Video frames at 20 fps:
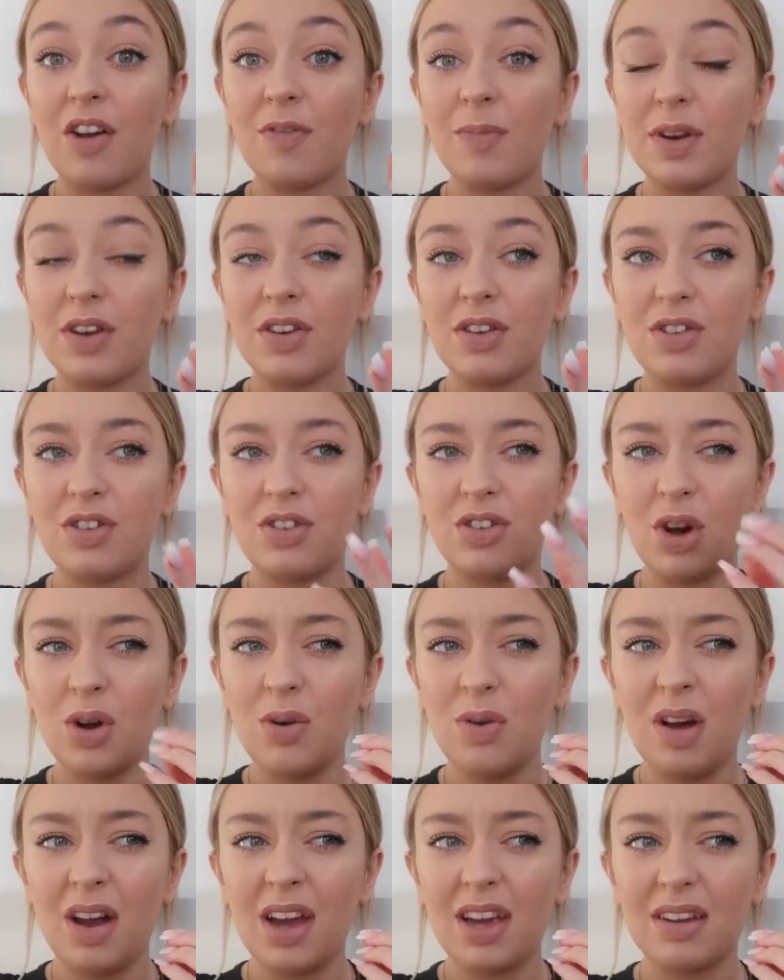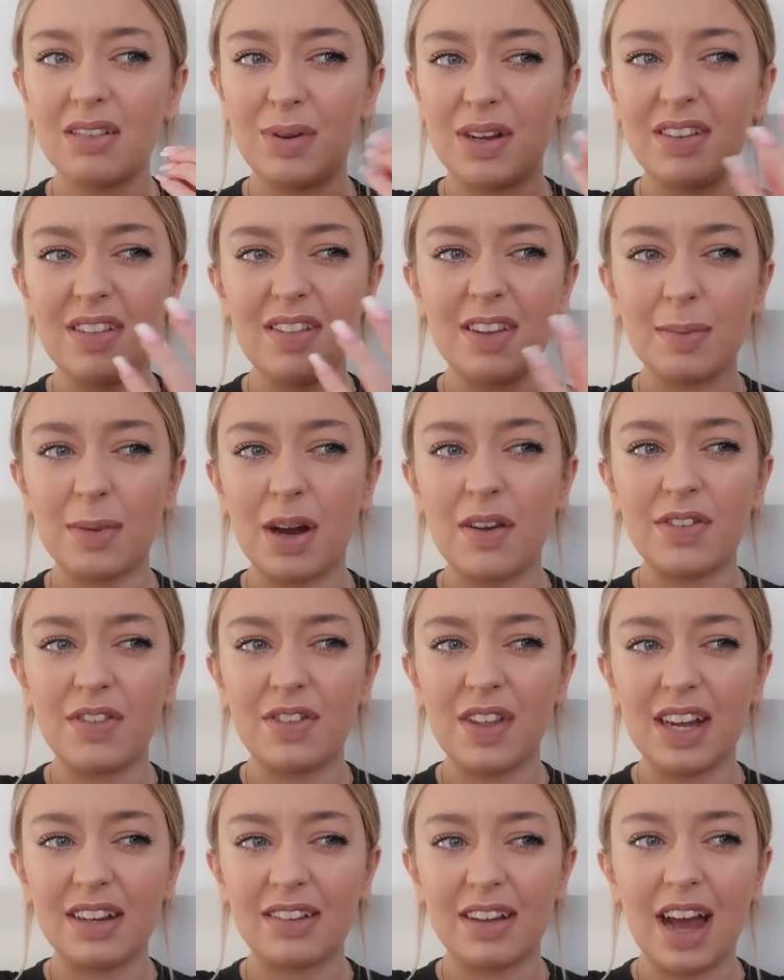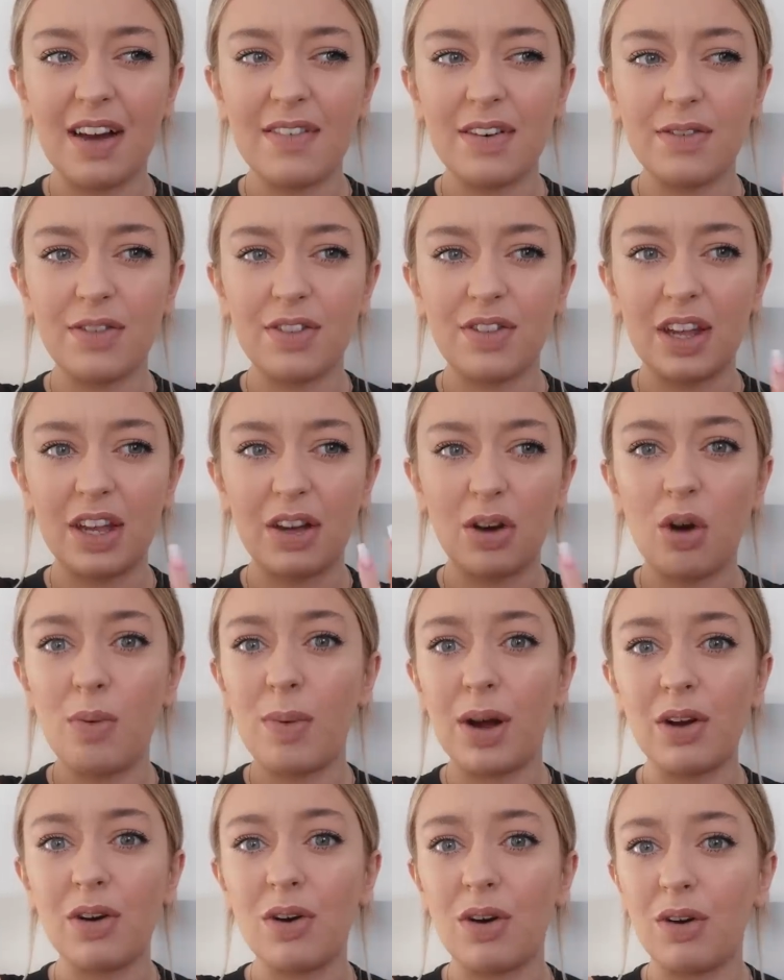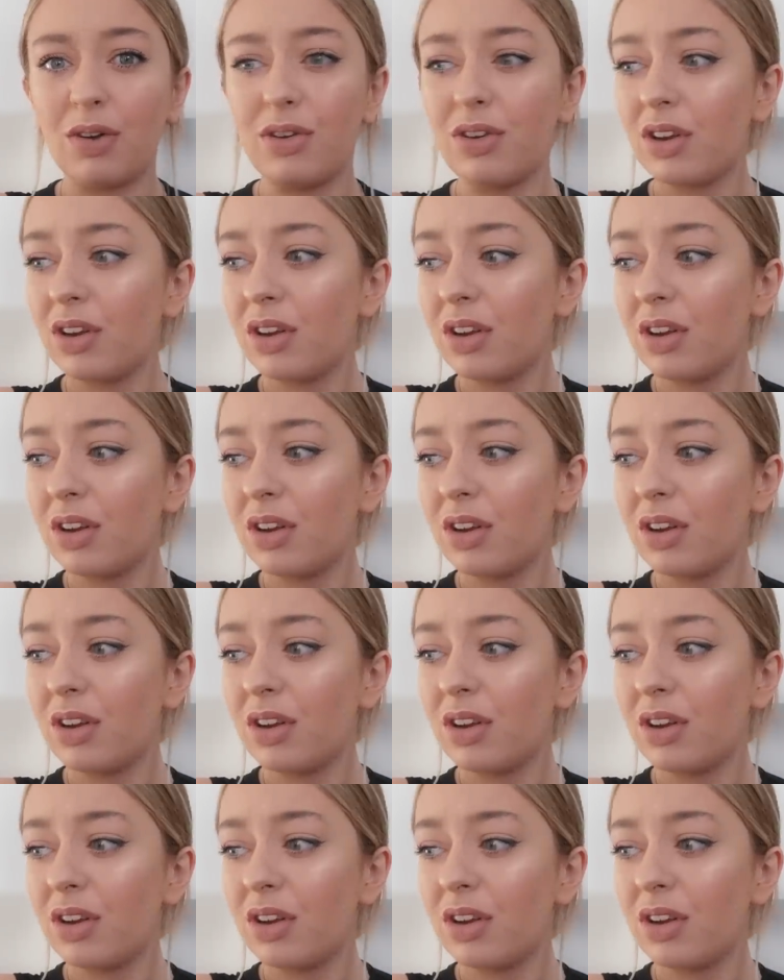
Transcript: I've been so like busy thinking about other things. I haven't even think, oh my God.